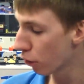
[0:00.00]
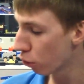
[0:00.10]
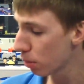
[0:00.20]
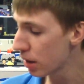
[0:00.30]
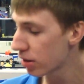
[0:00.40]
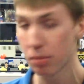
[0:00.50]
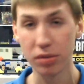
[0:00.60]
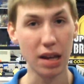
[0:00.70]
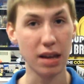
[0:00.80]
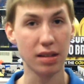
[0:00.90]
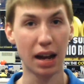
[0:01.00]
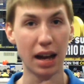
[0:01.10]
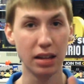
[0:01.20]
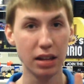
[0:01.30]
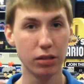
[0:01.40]
There will be some things that
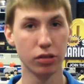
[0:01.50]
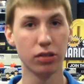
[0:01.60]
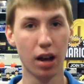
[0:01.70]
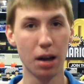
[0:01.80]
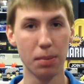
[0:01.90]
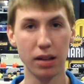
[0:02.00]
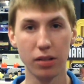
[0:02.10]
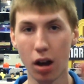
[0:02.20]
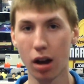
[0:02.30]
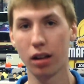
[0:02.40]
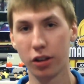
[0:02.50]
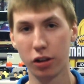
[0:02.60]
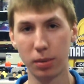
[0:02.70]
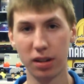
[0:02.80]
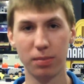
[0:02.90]
I need to stop and talk a
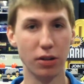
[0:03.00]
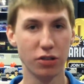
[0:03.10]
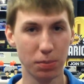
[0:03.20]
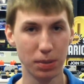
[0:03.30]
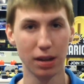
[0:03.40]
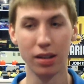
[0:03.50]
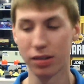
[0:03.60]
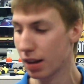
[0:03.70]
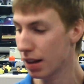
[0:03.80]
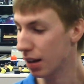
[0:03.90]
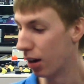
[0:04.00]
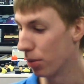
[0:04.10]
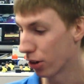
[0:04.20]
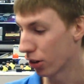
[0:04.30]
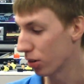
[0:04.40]
little bit about, just because
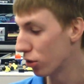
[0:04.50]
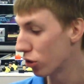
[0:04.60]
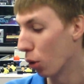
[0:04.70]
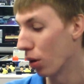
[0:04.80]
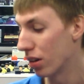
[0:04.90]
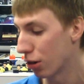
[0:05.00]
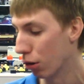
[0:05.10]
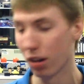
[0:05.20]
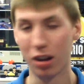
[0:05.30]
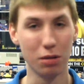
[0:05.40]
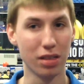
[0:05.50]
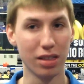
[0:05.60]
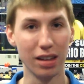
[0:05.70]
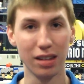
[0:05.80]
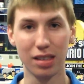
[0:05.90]
there are some stories to go along with
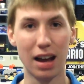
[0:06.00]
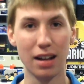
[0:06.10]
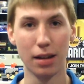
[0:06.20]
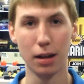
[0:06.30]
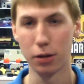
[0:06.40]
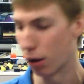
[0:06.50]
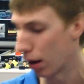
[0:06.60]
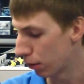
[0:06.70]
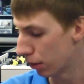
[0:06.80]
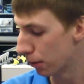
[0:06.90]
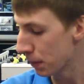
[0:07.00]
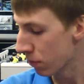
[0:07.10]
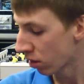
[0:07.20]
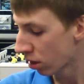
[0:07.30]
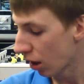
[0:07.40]
things that I would
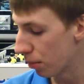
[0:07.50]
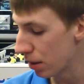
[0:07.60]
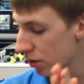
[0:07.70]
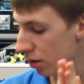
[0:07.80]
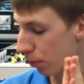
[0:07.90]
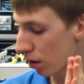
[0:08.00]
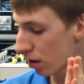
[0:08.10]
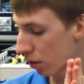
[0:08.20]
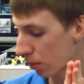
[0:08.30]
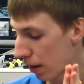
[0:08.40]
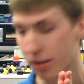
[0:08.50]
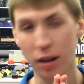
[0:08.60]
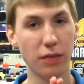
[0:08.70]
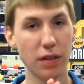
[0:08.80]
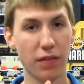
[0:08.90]
I'd be disappointed with
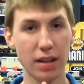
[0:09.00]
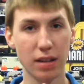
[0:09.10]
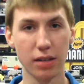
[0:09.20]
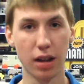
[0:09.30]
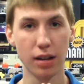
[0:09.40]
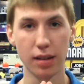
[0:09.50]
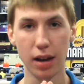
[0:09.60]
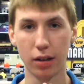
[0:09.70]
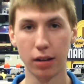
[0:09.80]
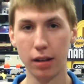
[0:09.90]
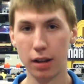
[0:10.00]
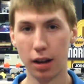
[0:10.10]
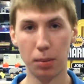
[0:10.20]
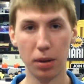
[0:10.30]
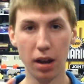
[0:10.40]
myself if I did not tell.
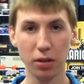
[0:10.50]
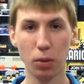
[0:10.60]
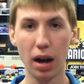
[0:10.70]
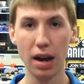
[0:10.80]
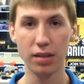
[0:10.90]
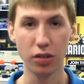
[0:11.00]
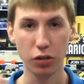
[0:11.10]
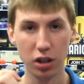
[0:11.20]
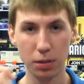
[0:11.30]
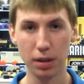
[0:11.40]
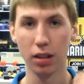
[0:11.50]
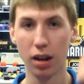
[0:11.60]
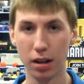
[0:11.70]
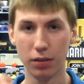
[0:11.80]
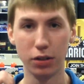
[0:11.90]
But otherwise, it's just going to be a
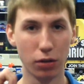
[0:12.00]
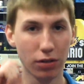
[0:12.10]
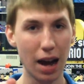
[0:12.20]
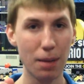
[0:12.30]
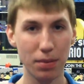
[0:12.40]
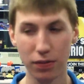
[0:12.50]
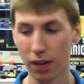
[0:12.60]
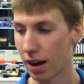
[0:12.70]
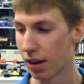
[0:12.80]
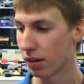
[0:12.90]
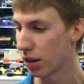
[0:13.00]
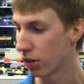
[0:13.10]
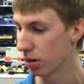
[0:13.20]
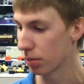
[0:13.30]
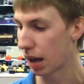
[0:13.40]
lot of rapid fire.
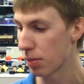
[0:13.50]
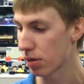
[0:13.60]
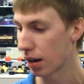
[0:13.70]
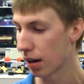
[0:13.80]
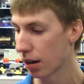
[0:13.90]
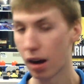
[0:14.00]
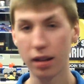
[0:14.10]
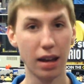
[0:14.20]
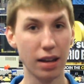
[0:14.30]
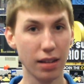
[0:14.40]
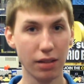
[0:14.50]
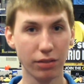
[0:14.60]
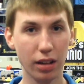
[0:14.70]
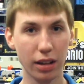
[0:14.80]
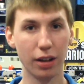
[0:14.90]
Here's some games that I got, and
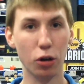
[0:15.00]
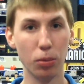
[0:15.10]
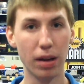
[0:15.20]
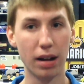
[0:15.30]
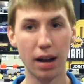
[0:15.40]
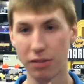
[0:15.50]
I really hope that